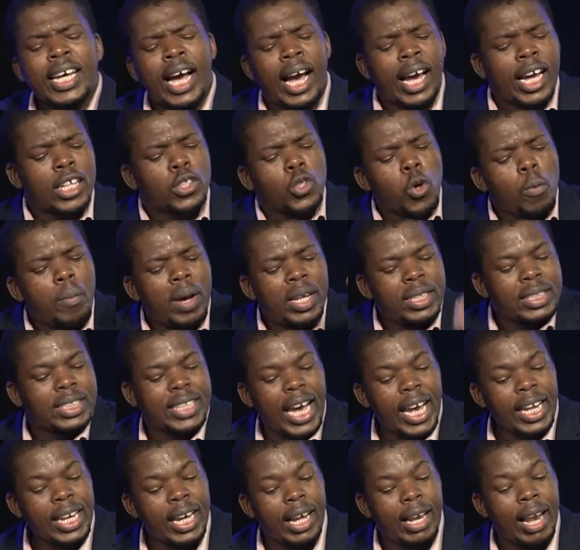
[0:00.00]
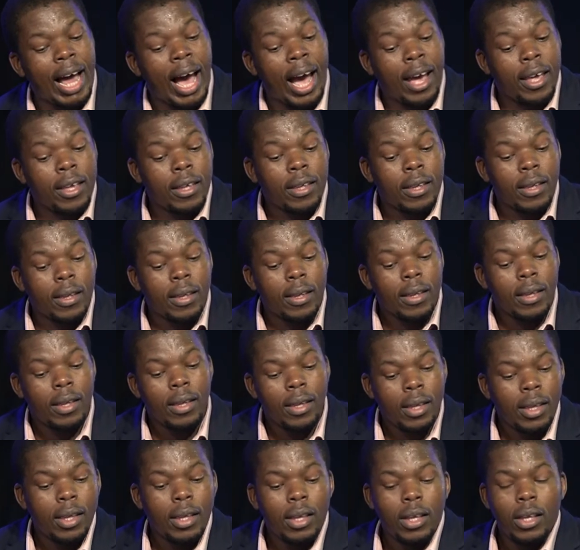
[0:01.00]
ke to maintain a lie.
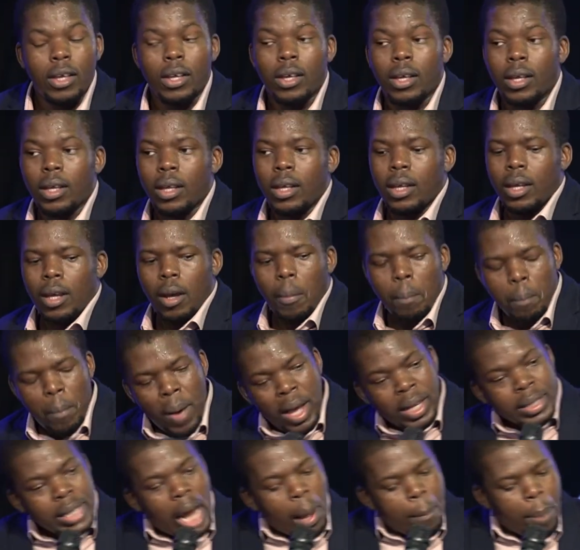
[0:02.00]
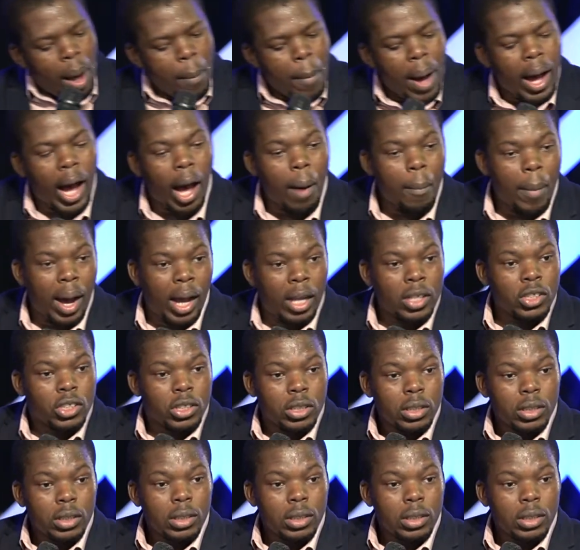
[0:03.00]
Mangiqamba mangamanje